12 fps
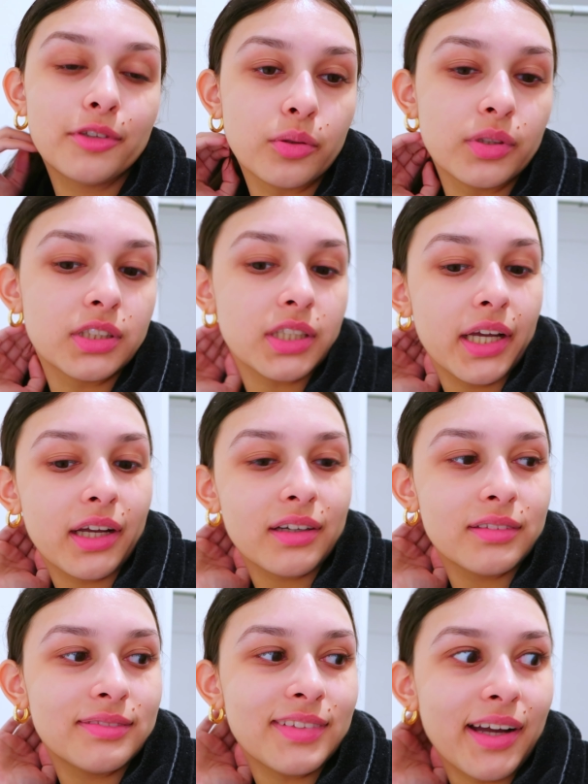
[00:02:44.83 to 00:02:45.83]
So it's like
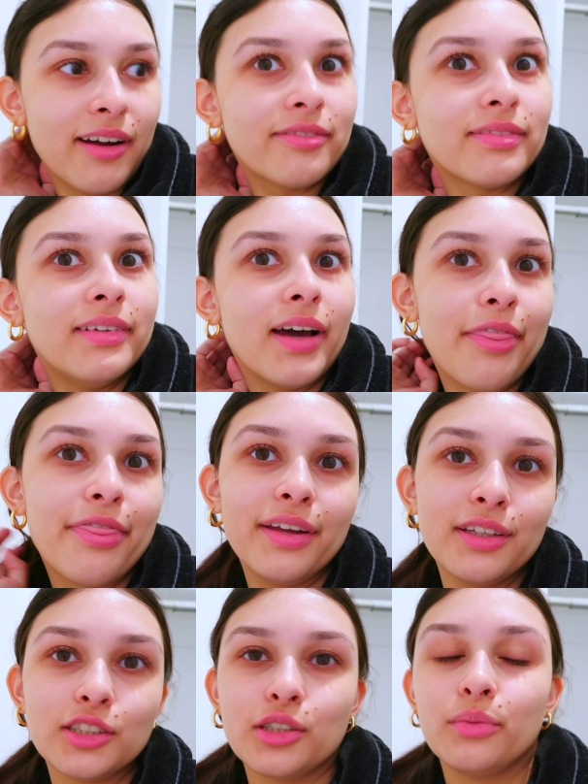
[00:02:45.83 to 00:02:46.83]
I have
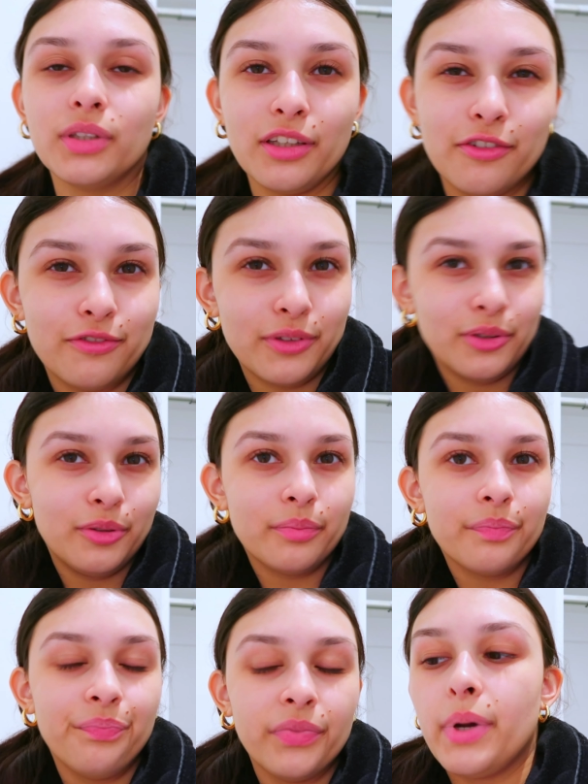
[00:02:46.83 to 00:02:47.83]
nothing to really film,